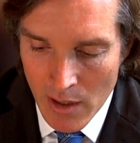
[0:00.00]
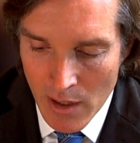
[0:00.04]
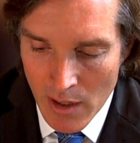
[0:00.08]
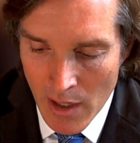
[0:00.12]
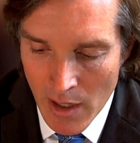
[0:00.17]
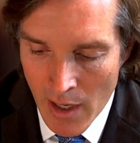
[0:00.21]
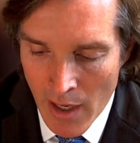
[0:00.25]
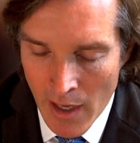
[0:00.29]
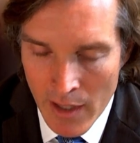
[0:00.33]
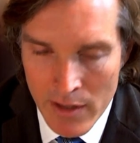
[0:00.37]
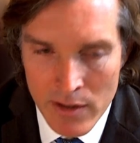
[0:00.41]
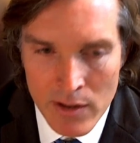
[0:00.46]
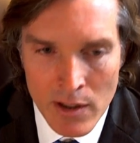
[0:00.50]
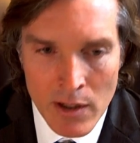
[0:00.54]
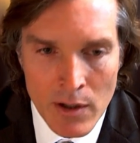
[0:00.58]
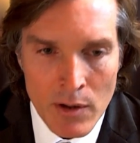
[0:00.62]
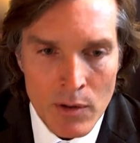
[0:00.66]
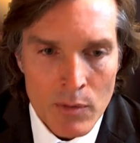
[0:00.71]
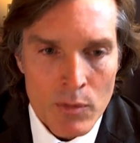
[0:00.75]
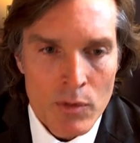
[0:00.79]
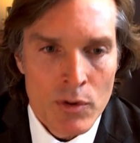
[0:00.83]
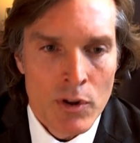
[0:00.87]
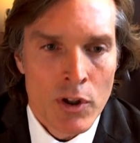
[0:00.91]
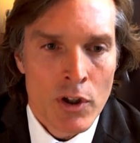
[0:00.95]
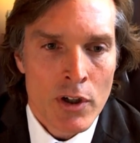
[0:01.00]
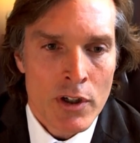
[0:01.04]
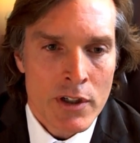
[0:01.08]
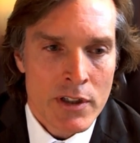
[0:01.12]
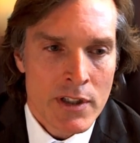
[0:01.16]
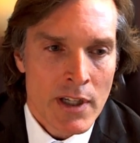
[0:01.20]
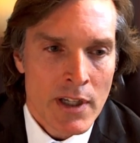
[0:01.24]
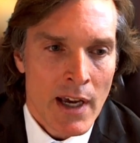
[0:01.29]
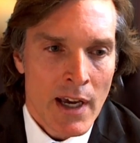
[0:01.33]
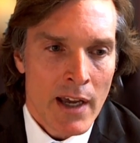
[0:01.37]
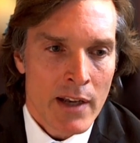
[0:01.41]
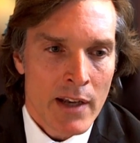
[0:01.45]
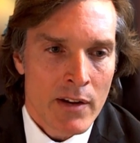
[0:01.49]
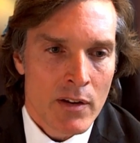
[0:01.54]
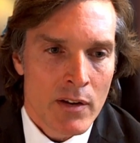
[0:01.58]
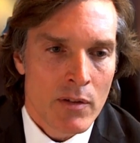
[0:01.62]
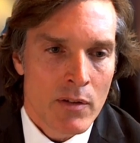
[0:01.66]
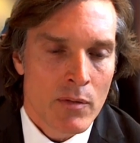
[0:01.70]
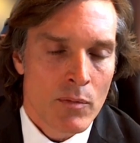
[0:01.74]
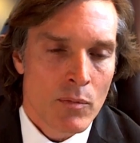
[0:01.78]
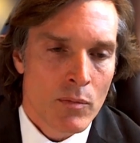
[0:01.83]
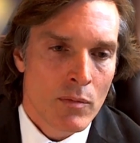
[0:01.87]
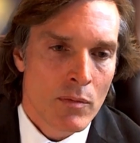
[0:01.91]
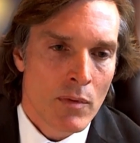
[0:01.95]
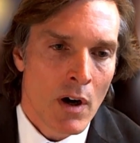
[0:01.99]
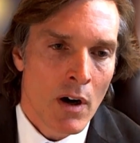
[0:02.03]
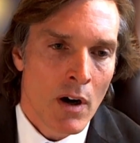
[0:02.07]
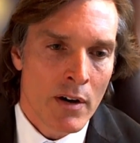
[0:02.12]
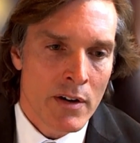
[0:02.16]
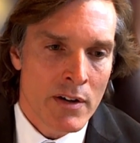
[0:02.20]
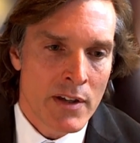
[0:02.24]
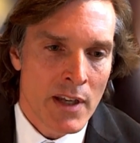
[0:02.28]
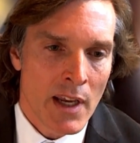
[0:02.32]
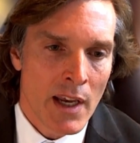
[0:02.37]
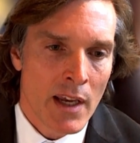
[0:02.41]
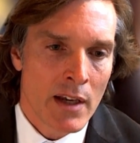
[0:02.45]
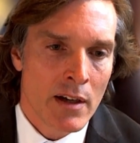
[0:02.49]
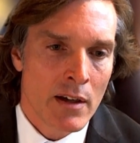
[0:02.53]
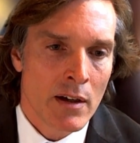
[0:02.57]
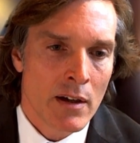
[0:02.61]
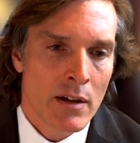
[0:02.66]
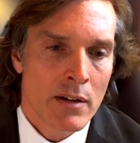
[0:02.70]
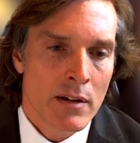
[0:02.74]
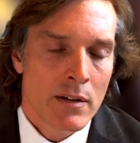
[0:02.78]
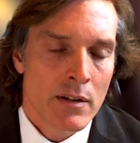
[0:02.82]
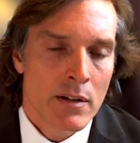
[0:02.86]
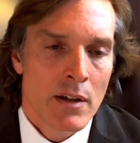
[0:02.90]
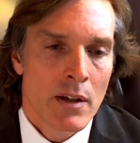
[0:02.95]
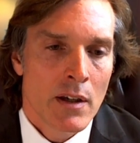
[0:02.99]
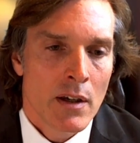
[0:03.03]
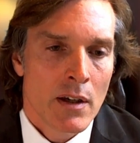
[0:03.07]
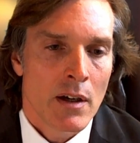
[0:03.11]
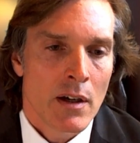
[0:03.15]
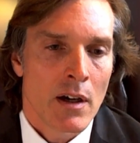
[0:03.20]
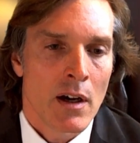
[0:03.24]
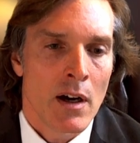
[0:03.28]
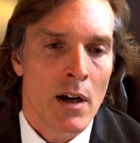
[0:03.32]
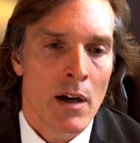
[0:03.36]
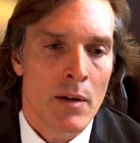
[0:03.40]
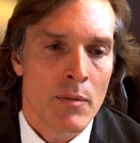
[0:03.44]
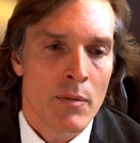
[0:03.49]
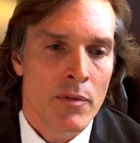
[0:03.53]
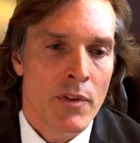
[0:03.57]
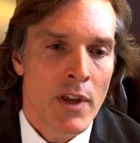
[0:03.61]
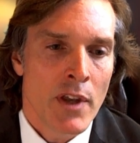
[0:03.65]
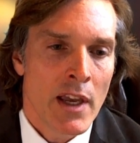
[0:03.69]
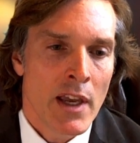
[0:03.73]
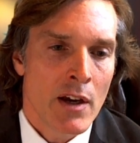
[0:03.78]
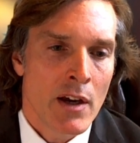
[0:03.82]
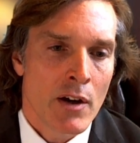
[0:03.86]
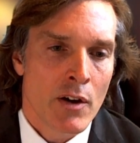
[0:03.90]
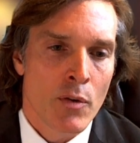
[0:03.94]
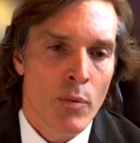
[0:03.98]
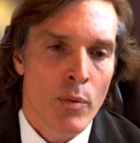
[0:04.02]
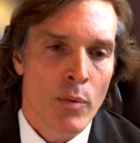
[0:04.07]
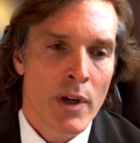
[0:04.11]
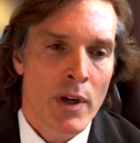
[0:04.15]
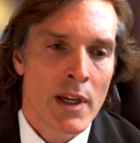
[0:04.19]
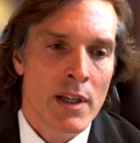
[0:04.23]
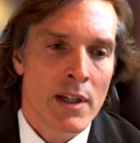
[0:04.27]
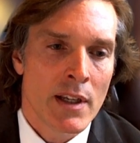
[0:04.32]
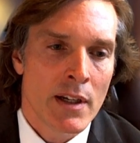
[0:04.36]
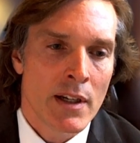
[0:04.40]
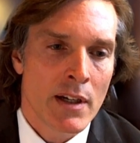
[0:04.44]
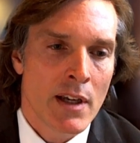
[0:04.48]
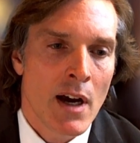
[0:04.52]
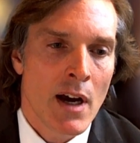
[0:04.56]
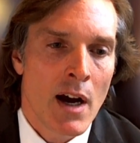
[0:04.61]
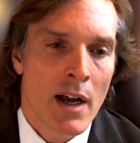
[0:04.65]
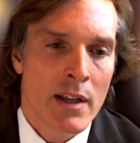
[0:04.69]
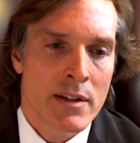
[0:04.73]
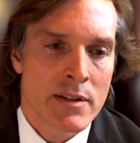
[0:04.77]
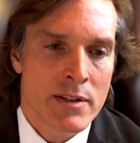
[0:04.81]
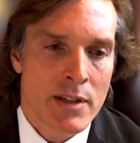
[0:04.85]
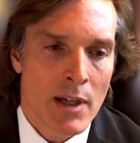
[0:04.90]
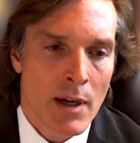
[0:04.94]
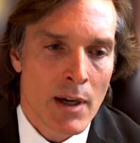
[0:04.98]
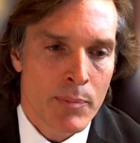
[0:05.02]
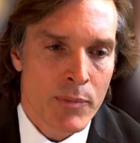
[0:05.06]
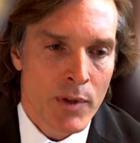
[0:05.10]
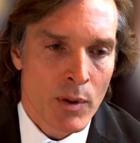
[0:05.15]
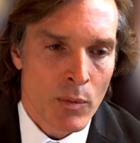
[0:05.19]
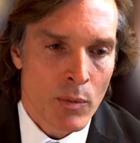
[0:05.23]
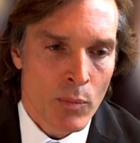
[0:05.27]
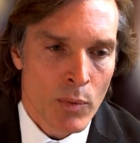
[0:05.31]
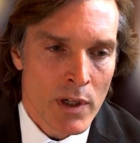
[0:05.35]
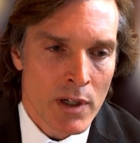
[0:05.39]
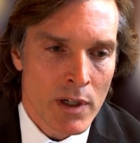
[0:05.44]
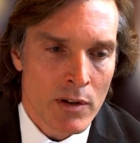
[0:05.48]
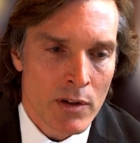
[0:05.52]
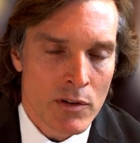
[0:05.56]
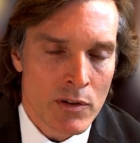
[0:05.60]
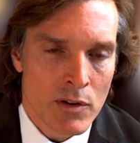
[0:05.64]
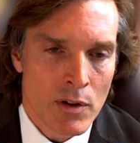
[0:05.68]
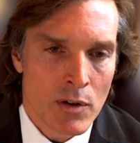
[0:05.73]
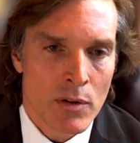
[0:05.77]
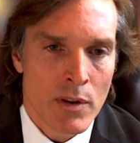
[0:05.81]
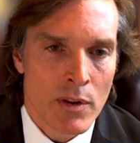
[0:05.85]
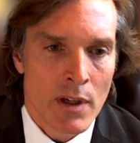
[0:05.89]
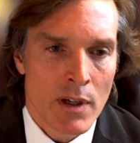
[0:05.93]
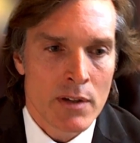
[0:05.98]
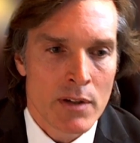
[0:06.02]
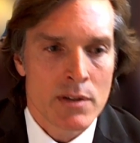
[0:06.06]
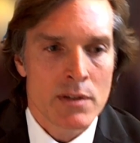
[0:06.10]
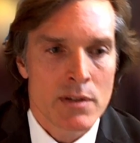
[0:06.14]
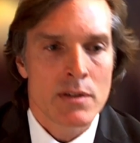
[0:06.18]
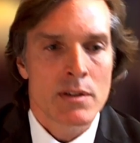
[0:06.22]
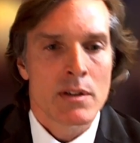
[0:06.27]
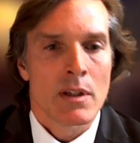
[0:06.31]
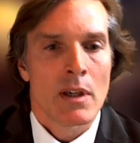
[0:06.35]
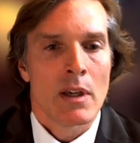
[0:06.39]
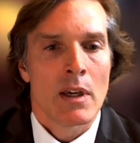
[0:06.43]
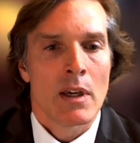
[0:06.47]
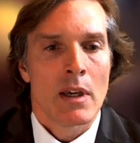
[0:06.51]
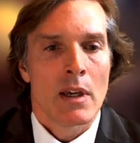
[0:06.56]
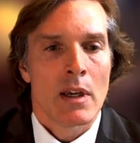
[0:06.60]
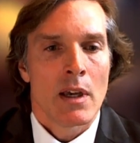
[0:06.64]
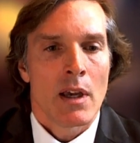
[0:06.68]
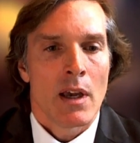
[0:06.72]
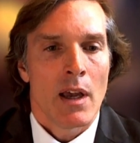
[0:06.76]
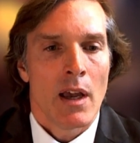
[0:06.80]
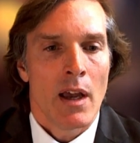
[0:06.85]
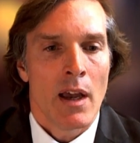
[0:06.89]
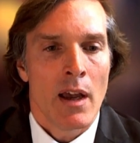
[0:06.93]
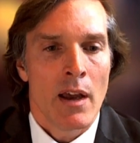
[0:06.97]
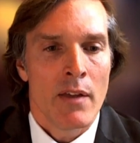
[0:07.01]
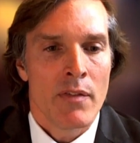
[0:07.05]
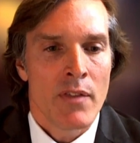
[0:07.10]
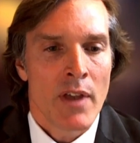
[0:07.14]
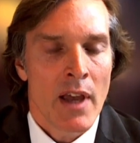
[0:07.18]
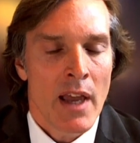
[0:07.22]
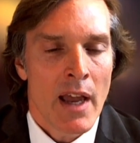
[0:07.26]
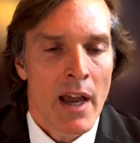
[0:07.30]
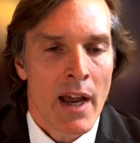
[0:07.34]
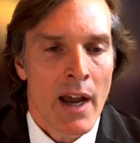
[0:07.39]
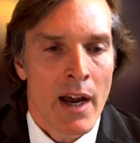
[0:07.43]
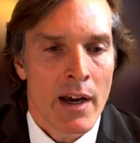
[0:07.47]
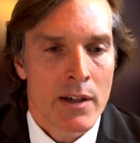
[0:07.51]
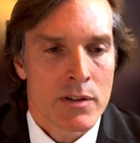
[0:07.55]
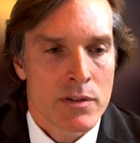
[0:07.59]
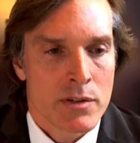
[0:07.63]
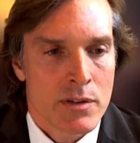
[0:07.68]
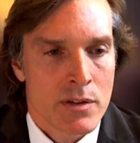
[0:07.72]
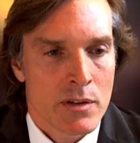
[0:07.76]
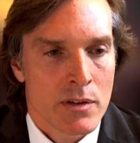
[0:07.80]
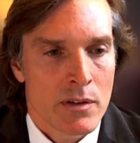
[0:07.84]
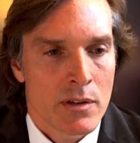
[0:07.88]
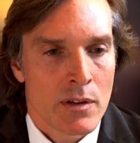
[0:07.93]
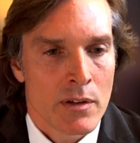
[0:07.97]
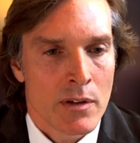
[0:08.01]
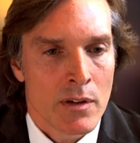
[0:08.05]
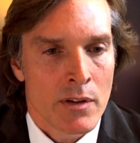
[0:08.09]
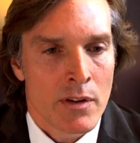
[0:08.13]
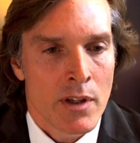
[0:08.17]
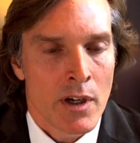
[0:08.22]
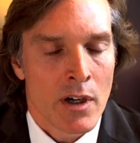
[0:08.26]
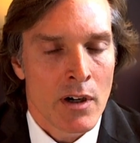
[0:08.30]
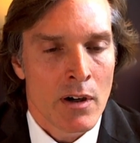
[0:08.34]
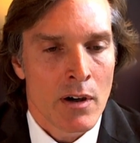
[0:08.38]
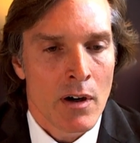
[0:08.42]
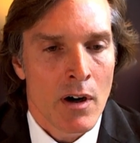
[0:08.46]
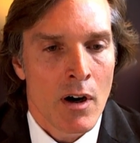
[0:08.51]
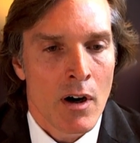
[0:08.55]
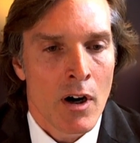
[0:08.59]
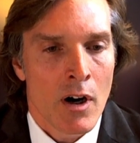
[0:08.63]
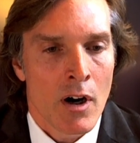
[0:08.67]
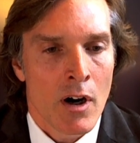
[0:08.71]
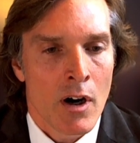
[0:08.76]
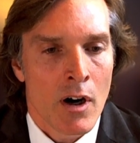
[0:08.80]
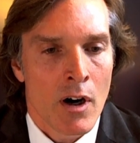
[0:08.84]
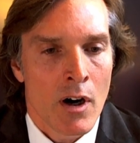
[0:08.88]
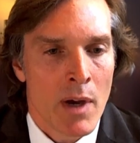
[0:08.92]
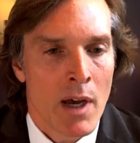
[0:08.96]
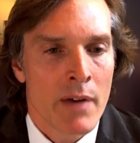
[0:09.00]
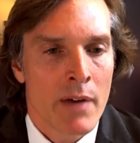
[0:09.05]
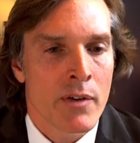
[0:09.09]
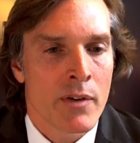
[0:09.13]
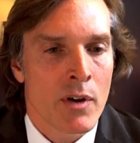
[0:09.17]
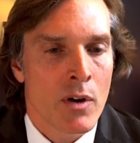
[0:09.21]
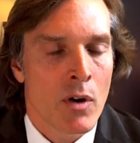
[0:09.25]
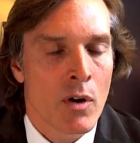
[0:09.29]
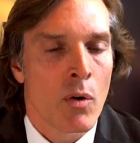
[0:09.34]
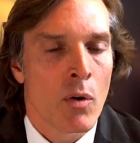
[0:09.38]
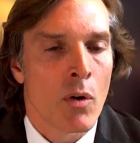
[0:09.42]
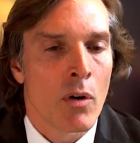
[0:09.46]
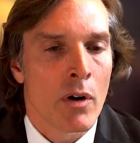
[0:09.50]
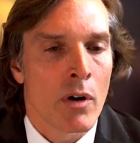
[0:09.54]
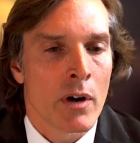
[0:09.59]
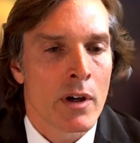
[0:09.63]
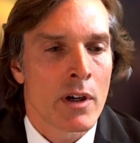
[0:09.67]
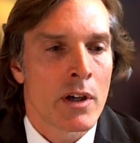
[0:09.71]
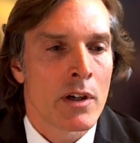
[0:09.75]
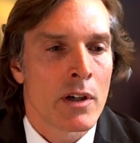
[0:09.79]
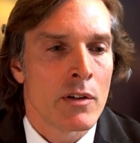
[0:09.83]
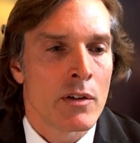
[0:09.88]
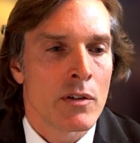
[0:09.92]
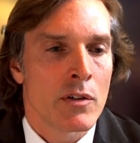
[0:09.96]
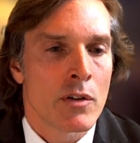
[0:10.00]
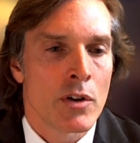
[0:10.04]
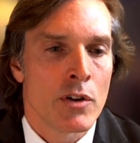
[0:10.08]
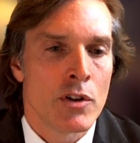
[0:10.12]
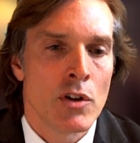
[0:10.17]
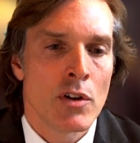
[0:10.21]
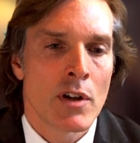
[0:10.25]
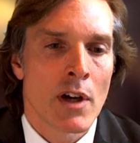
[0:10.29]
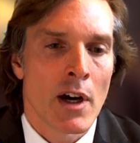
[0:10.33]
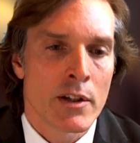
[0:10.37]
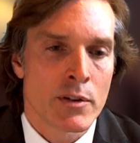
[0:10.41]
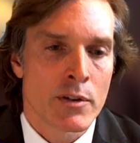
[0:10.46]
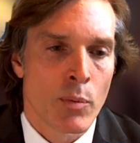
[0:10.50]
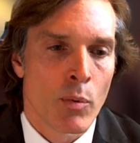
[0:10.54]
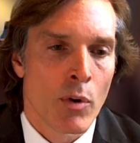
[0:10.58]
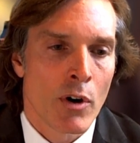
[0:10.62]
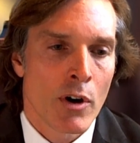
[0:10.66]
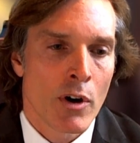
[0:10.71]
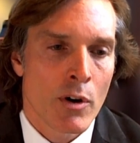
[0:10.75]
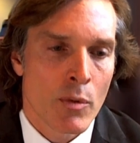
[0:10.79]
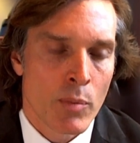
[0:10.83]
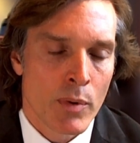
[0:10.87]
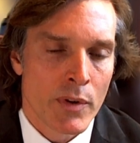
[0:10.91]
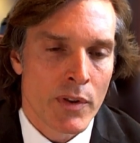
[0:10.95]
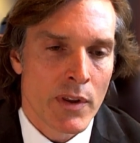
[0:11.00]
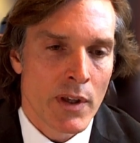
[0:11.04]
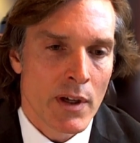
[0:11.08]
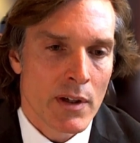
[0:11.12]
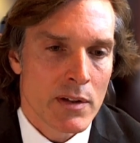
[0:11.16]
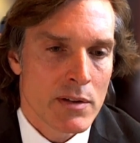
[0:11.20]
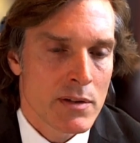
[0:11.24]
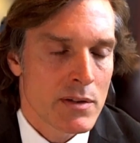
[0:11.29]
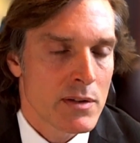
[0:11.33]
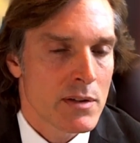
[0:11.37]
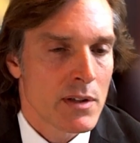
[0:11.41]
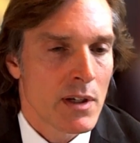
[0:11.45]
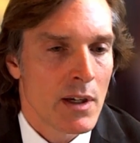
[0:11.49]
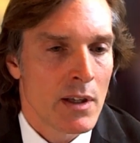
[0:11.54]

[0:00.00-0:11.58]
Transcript: Aetna looked at our data, they agreed in concept that we could do this, and they asked their RBM Evacor, could you guys work with this?